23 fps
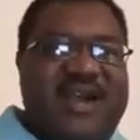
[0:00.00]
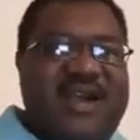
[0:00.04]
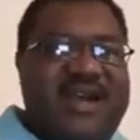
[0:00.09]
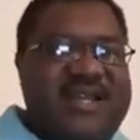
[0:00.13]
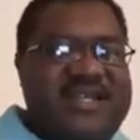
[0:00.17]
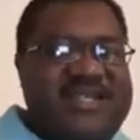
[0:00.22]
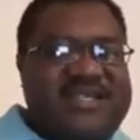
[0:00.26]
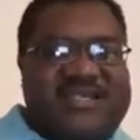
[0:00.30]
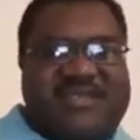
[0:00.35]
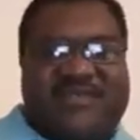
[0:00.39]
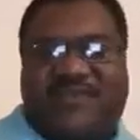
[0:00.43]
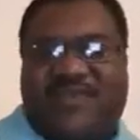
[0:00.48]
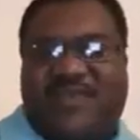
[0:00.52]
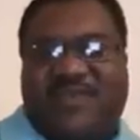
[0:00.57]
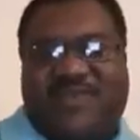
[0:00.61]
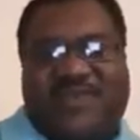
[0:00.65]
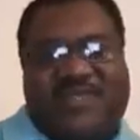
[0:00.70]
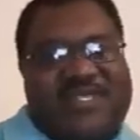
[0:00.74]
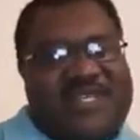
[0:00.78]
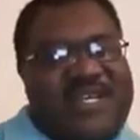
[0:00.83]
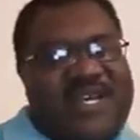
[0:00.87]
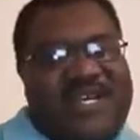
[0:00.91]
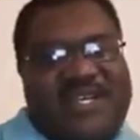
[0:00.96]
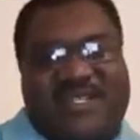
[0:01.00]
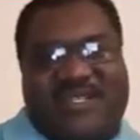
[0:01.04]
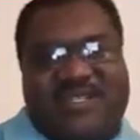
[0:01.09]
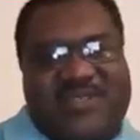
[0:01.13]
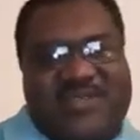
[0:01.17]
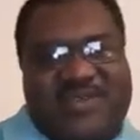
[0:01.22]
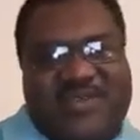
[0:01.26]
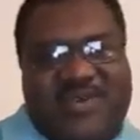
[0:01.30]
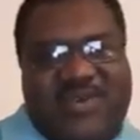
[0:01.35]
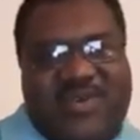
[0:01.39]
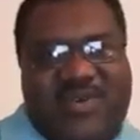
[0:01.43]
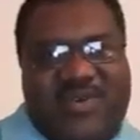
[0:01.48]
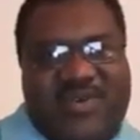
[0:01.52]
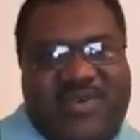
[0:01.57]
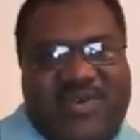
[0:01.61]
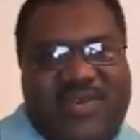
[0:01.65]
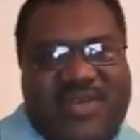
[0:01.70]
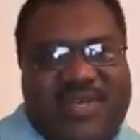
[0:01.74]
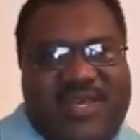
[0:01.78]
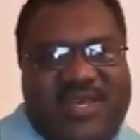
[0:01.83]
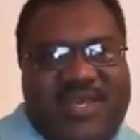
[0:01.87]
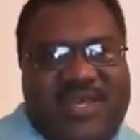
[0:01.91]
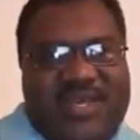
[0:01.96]
I just feel sad, you know.
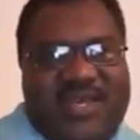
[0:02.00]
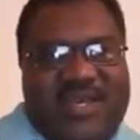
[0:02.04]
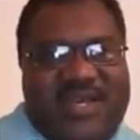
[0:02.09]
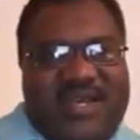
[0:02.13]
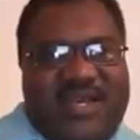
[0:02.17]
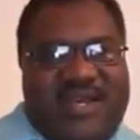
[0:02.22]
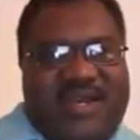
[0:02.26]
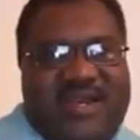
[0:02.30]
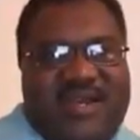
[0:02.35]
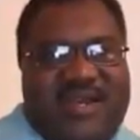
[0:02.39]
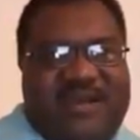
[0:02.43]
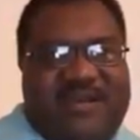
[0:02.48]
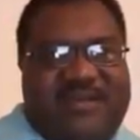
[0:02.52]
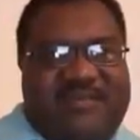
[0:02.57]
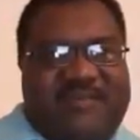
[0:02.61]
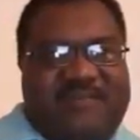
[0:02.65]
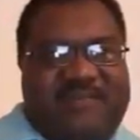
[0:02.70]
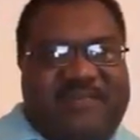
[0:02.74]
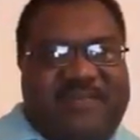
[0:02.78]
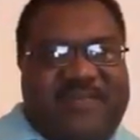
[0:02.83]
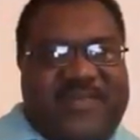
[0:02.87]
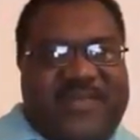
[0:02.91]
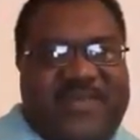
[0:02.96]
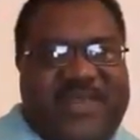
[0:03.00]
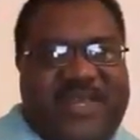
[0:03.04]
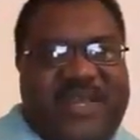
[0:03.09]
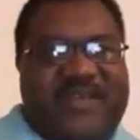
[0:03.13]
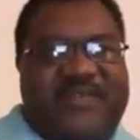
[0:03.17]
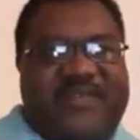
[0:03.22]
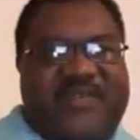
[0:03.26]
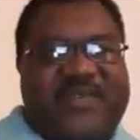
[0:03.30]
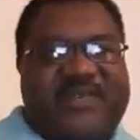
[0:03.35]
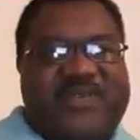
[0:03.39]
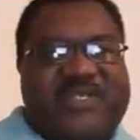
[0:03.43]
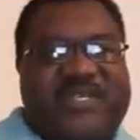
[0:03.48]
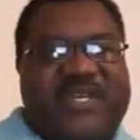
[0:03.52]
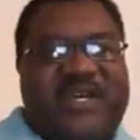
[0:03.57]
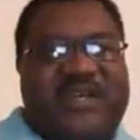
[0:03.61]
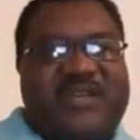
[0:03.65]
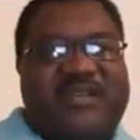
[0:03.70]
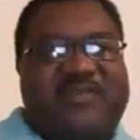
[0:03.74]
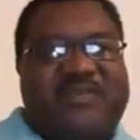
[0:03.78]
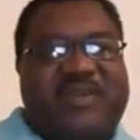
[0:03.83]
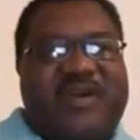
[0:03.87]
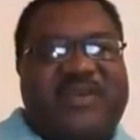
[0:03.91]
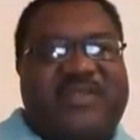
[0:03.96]
I feel
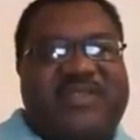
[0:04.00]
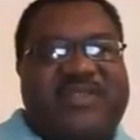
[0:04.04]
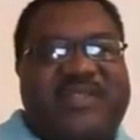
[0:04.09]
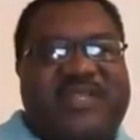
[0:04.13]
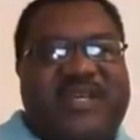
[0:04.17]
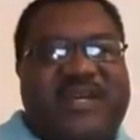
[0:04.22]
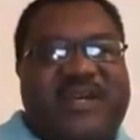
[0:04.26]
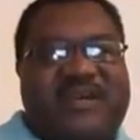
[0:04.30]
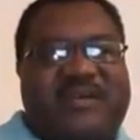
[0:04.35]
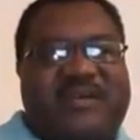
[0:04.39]
sad about